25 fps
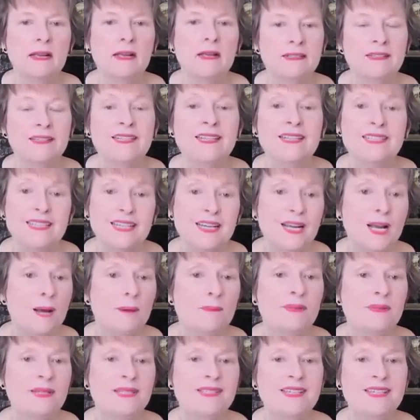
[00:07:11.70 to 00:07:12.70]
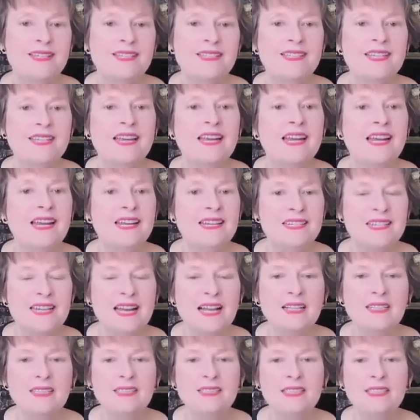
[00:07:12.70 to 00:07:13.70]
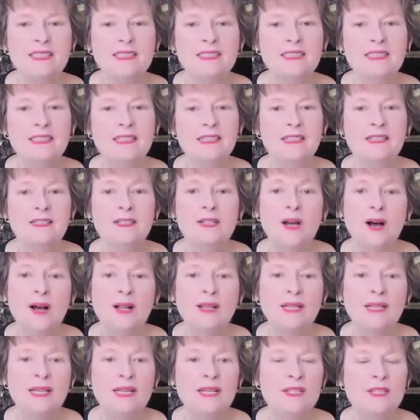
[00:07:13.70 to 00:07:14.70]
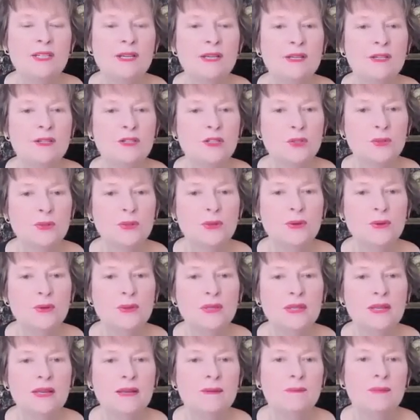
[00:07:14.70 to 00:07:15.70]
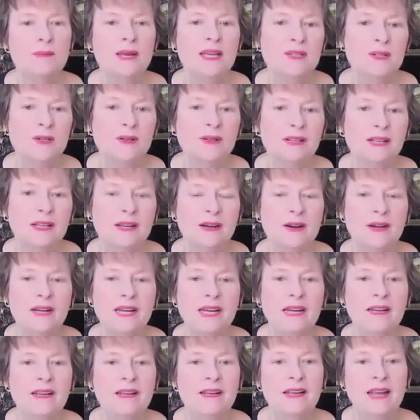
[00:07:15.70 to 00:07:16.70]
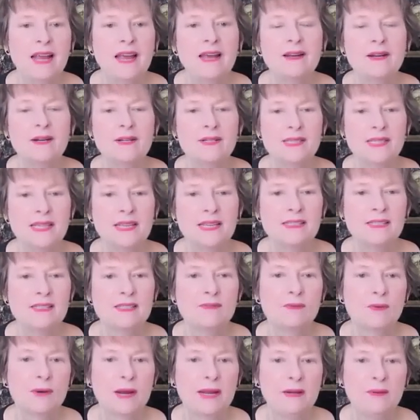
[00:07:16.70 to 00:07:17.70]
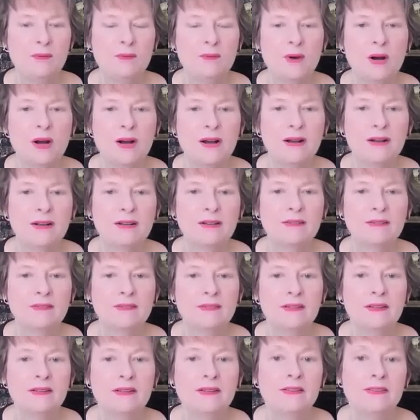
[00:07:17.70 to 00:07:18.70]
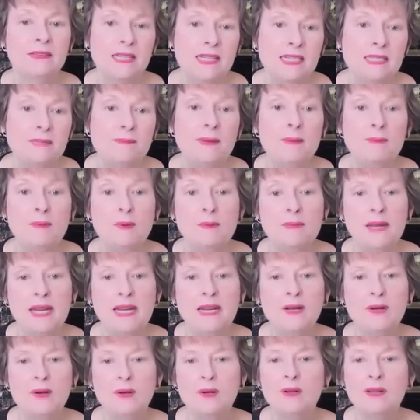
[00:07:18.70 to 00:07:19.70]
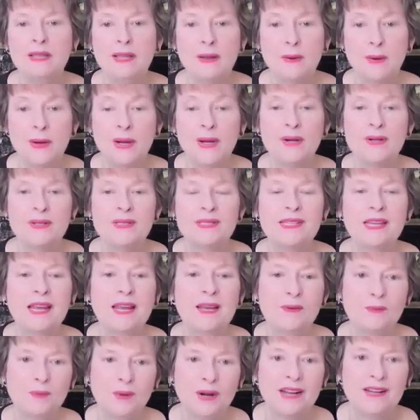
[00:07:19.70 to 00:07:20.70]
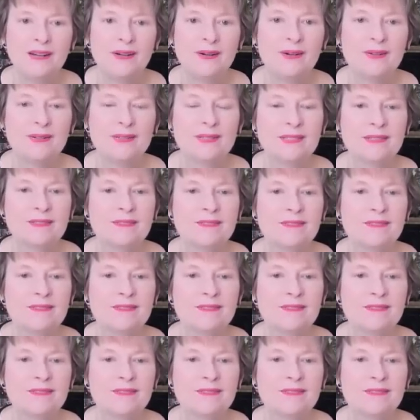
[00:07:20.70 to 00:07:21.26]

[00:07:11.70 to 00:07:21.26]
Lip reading: This encompasses intelligence, knowledge, truth, mental clarity, and our sense of right and wrong. These people make good lawyers and writers.